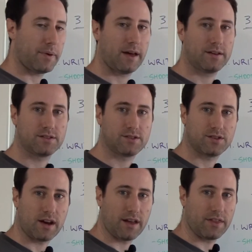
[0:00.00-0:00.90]
page
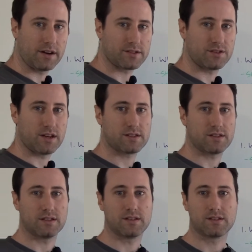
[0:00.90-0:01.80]
that I suggest
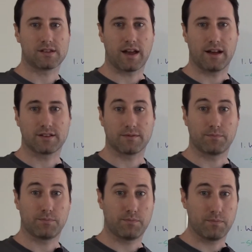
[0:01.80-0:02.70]
is to
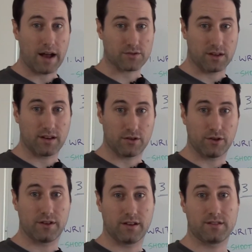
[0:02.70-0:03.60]
actually
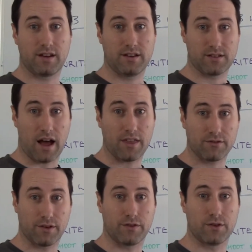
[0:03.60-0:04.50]
include it into other
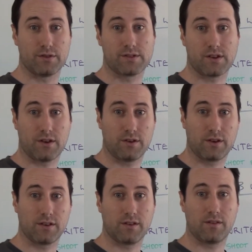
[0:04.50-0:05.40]
reviews. So you
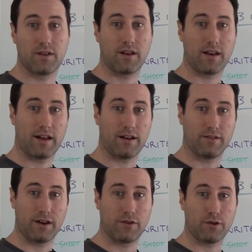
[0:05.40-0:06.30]
can,
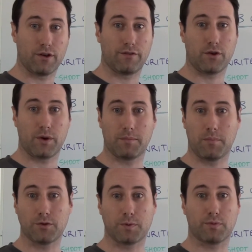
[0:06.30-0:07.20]
if you're reviewing
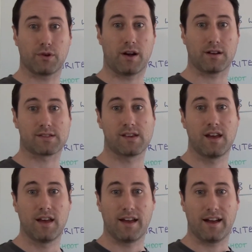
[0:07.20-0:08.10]
multiple products
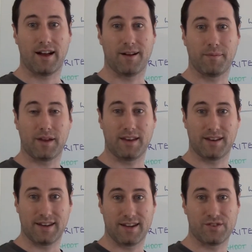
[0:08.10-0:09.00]
in a
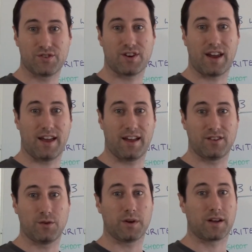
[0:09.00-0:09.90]
niche and
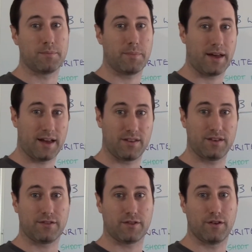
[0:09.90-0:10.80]
you want to compare the
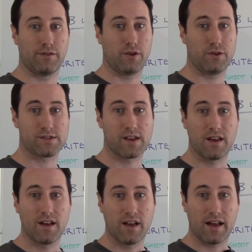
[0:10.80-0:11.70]
different reviews,
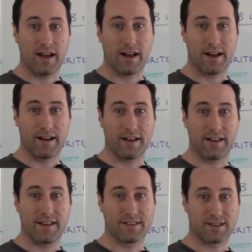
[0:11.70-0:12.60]

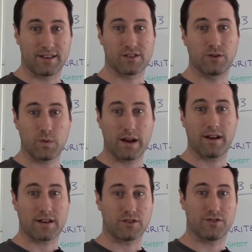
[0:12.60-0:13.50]
it's a good way to
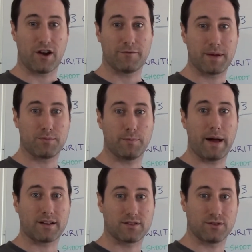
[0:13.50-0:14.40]
actually drive people
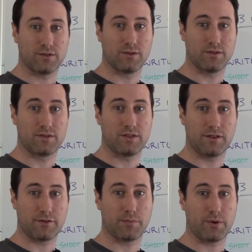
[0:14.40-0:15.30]
back to
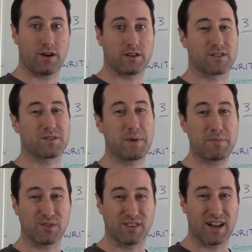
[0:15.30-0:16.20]
different products, because
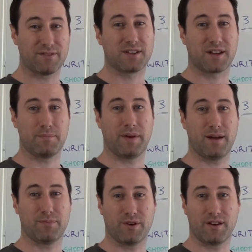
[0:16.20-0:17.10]
people love to compare
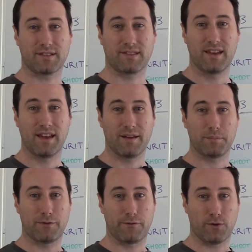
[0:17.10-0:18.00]
products
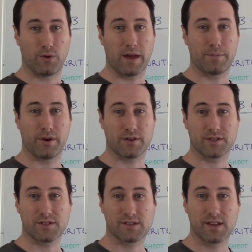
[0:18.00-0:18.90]
before they
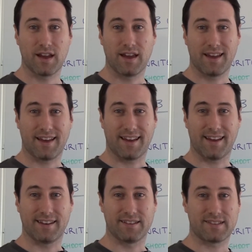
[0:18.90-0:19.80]
purchase,
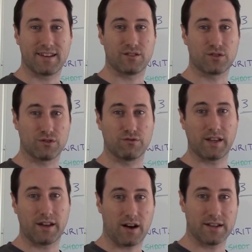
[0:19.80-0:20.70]
and seeing 2
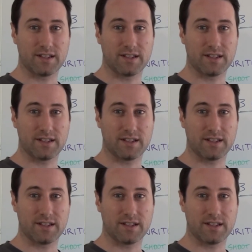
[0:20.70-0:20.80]
really high